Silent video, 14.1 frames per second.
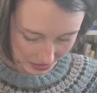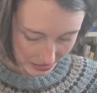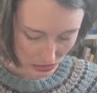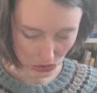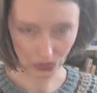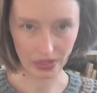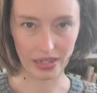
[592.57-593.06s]

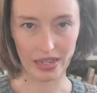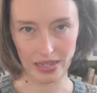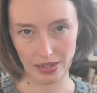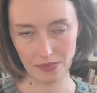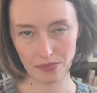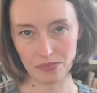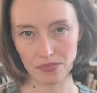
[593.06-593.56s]
it's
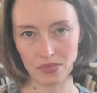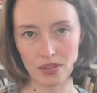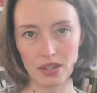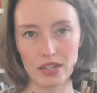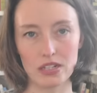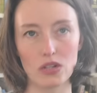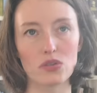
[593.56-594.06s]
okay
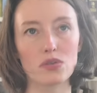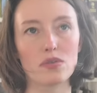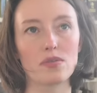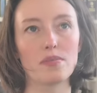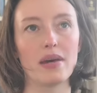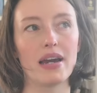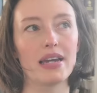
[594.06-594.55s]
I
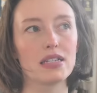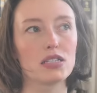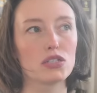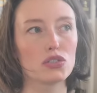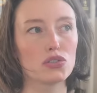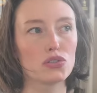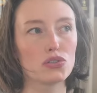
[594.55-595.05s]
don't
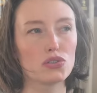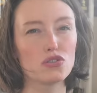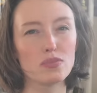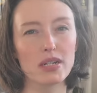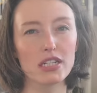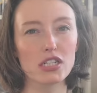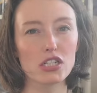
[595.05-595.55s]
mind too
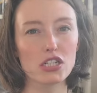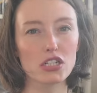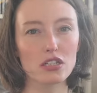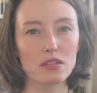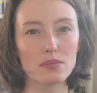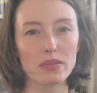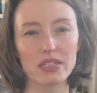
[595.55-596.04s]
much
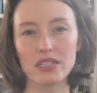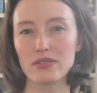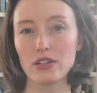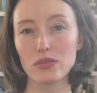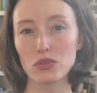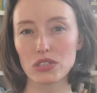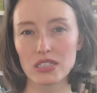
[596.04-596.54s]
but
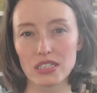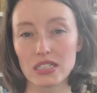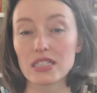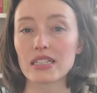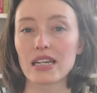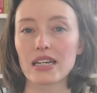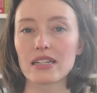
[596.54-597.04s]
if I would knit
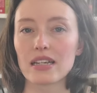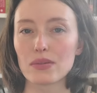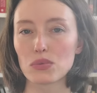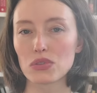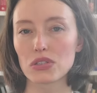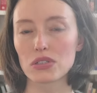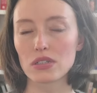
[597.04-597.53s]
it again I
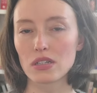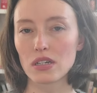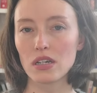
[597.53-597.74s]
would